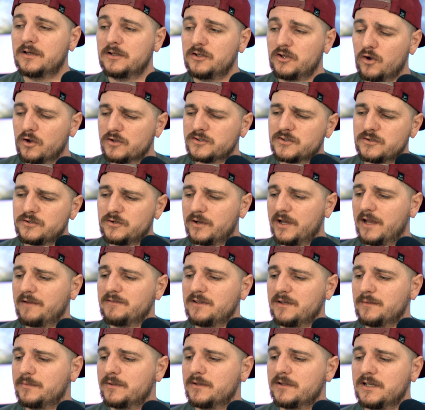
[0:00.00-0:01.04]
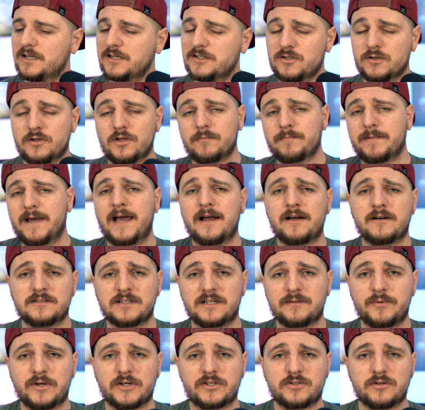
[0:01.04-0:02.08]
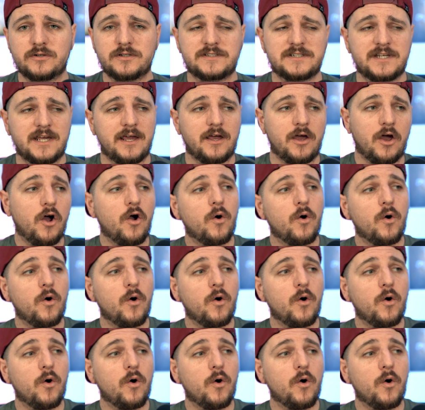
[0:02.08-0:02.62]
You also don't have the ability to look back on that picture and say,